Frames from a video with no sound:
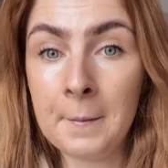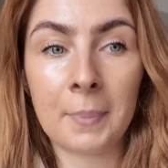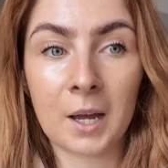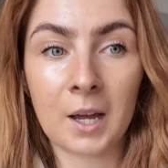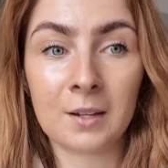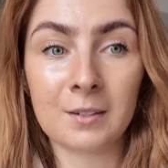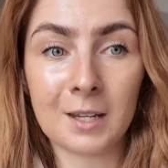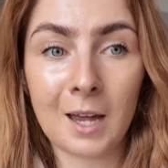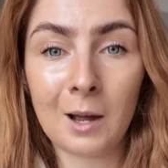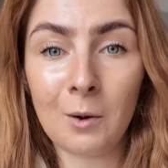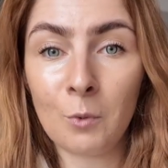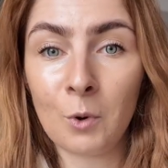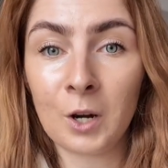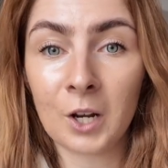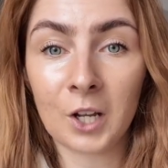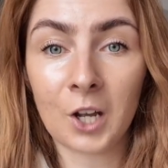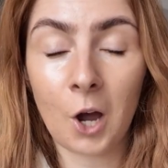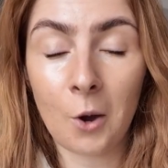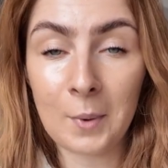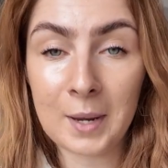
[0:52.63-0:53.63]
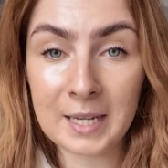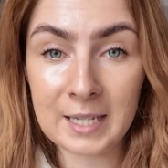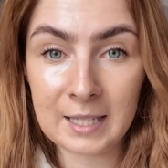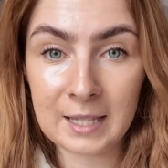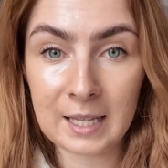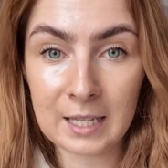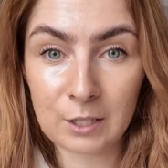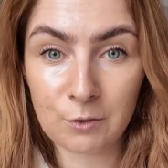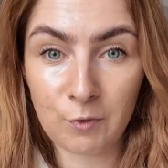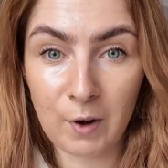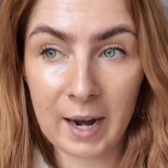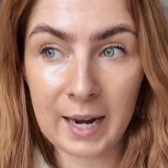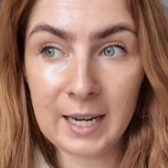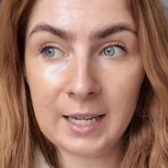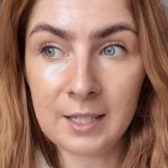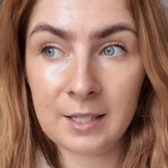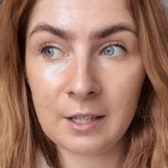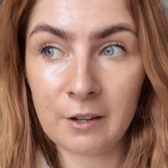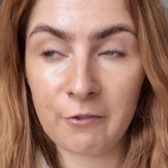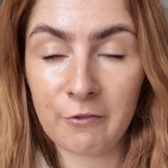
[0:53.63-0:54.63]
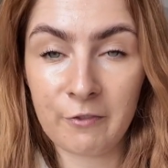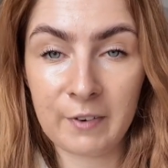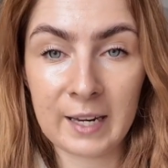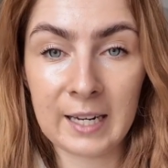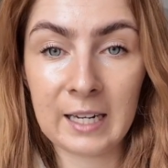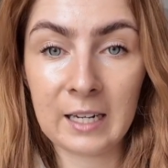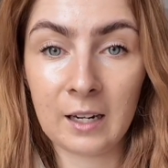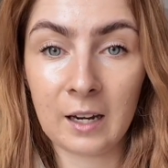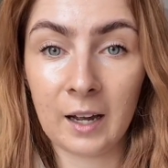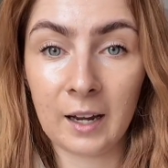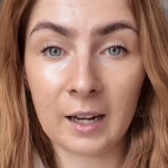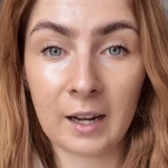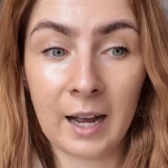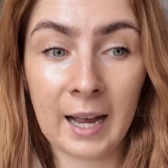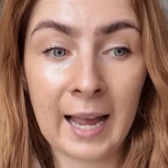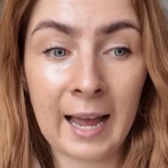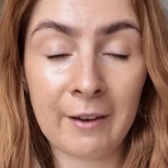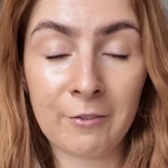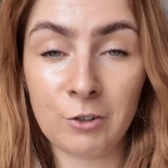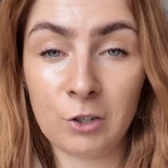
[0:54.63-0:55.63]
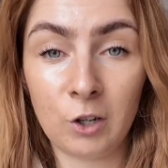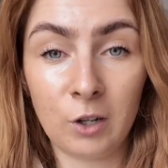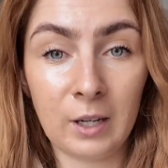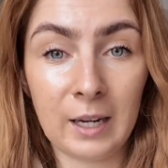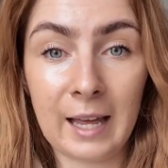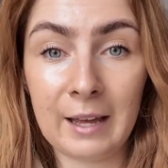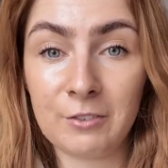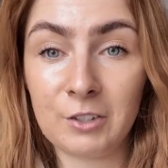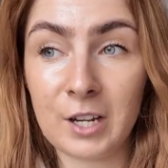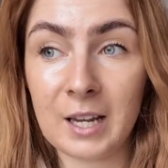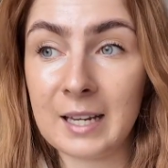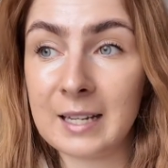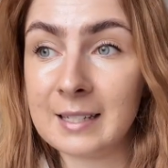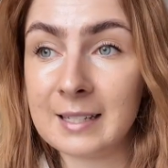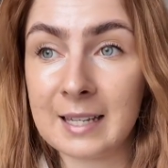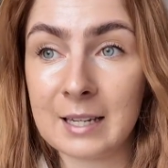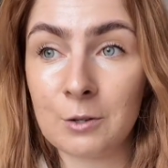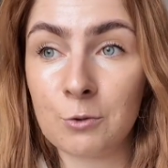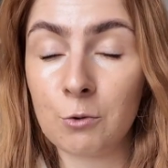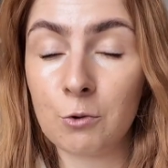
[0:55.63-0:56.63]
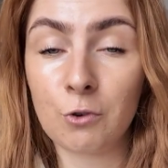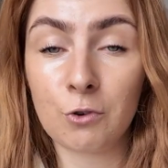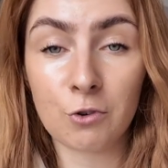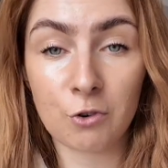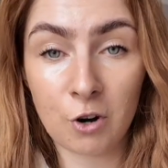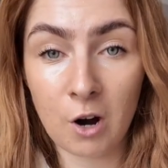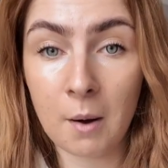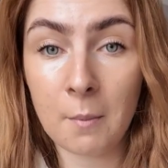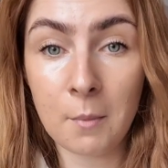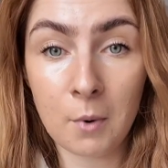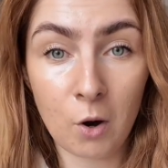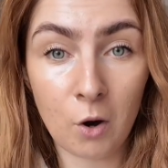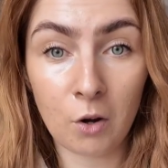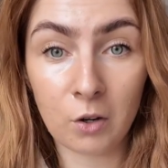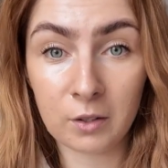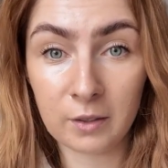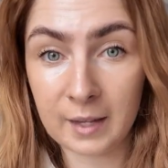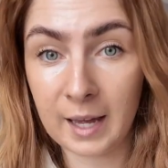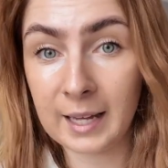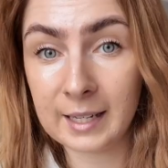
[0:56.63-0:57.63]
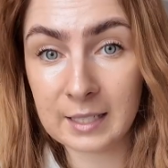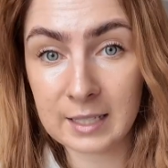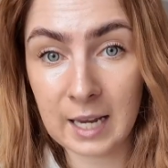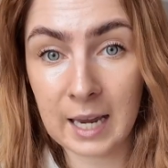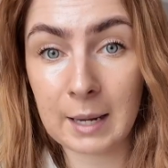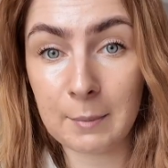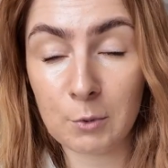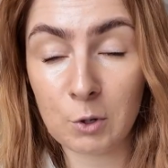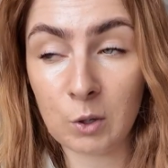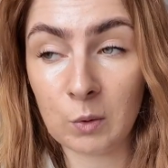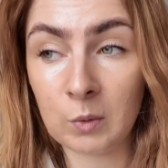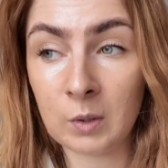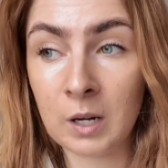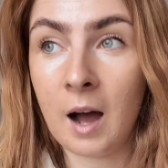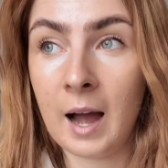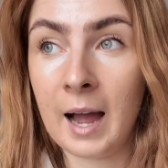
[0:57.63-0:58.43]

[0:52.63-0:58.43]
because I want to go into this race feeling like I have not left a single crumb on that table.